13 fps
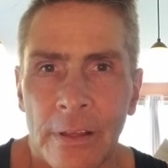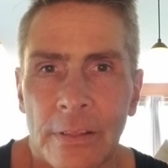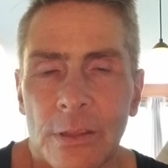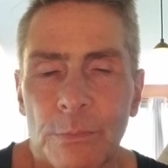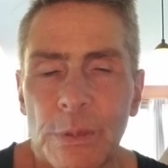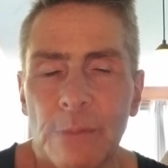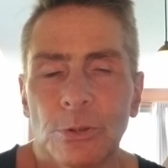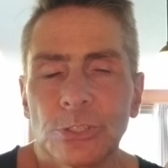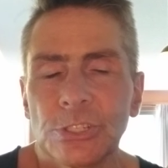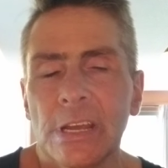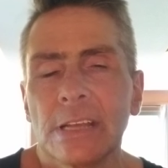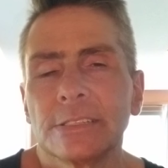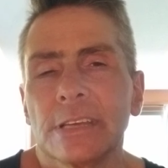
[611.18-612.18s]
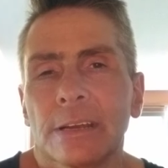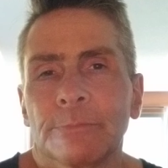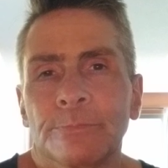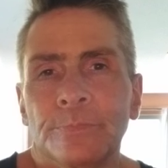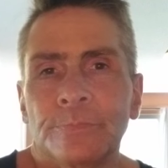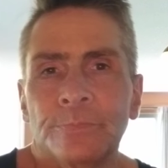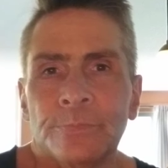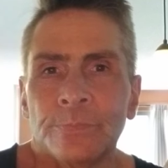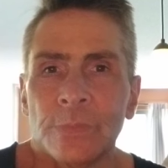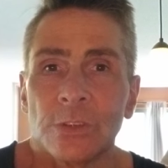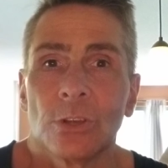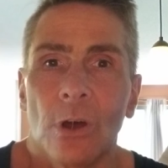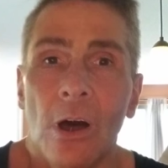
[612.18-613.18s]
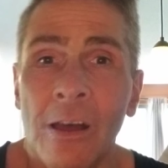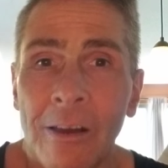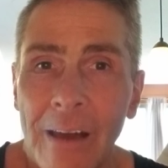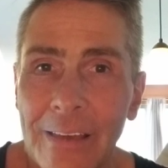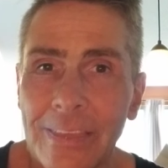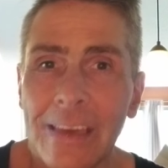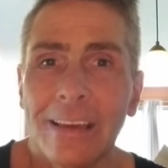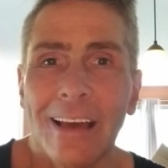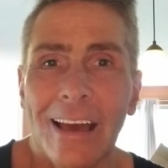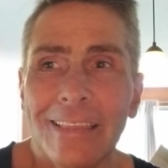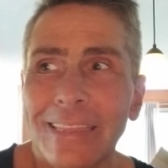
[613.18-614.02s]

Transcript: the people chanting. So I think